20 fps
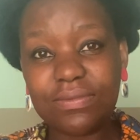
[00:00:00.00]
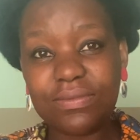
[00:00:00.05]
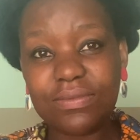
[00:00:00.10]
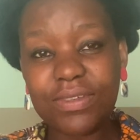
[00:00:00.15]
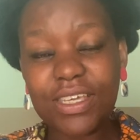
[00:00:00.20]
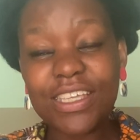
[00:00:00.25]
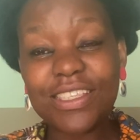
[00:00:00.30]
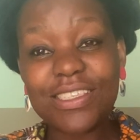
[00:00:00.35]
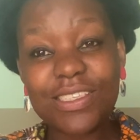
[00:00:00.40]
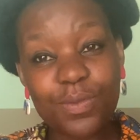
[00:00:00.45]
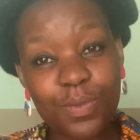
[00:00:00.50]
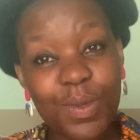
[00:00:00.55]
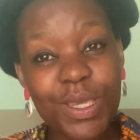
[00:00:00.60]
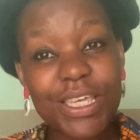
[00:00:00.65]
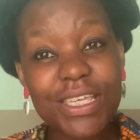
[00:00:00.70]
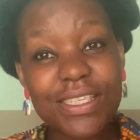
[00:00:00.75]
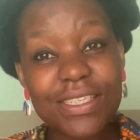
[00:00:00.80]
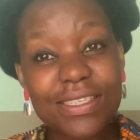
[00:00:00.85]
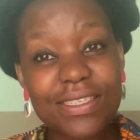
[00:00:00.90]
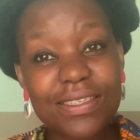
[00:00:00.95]
It
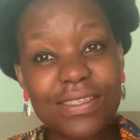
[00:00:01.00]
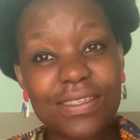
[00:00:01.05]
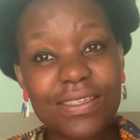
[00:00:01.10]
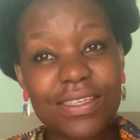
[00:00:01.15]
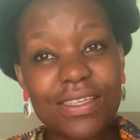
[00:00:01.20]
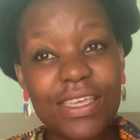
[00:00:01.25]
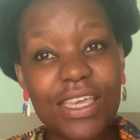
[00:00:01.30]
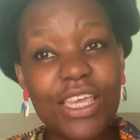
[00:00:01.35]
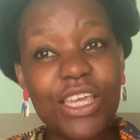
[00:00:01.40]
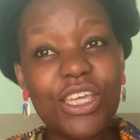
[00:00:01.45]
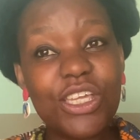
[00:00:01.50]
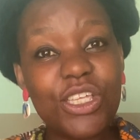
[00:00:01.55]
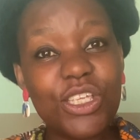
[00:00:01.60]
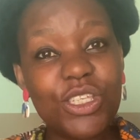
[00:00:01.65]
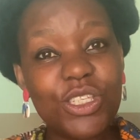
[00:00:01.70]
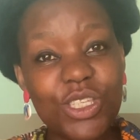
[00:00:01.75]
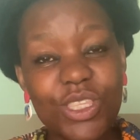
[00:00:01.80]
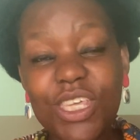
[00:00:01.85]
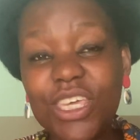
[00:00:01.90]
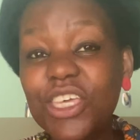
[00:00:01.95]
speaks
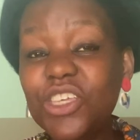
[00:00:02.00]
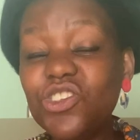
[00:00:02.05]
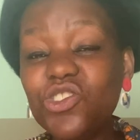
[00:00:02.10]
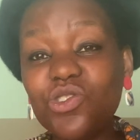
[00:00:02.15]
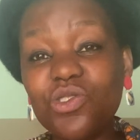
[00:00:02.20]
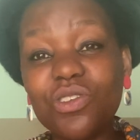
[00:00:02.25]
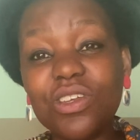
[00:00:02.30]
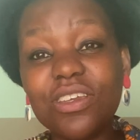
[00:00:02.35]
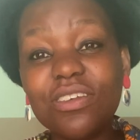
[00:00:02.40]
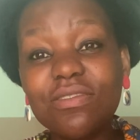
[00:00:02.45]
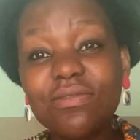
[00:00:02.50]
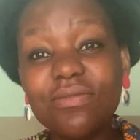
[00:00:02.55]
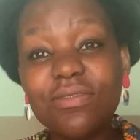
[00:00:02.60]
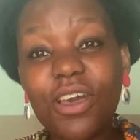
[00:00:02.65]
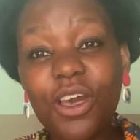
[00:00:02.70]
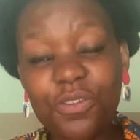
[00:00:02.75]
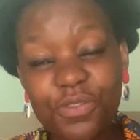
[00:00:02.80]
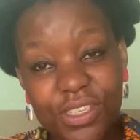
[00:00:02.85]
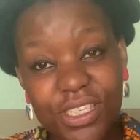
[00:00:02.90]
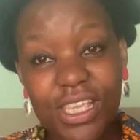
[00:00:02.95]
to the history
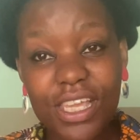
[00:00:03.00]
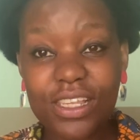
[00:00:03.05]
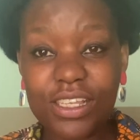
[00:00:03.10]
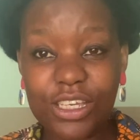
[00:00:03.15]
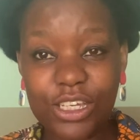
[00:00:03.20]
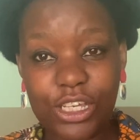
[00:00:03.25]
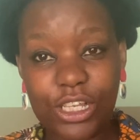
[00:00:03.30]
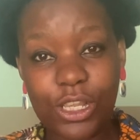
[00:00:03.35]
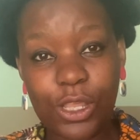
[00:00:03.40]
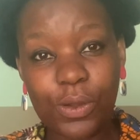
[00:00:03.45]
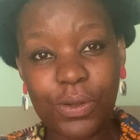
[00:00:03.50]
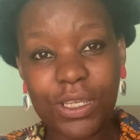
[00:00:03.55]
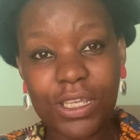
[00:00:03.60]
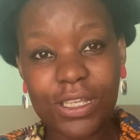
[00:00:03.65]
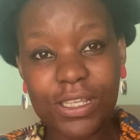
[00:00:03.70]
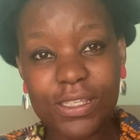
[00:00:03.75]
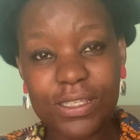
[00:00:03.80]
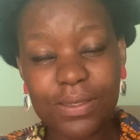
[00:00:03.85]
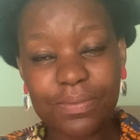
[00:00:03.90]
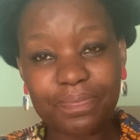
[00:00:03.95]
of settler
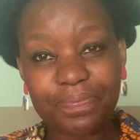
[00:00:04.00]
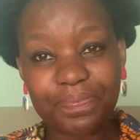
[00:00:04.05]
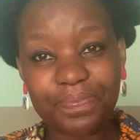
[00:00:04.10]
colonialism.